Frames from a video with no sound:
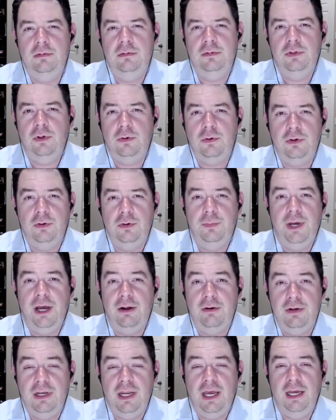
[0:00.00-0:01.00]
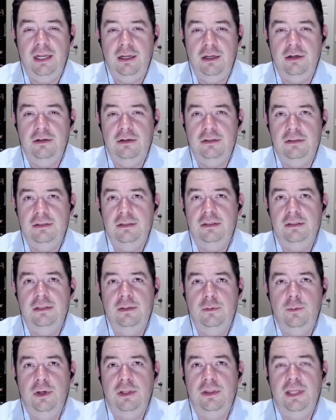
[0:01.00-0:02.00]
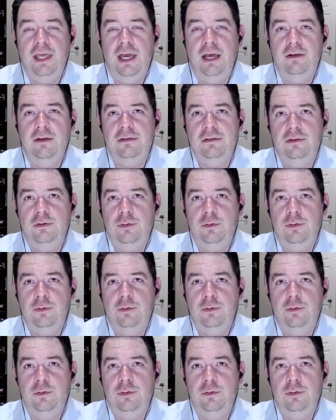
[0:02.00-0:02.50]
totaled about 961,000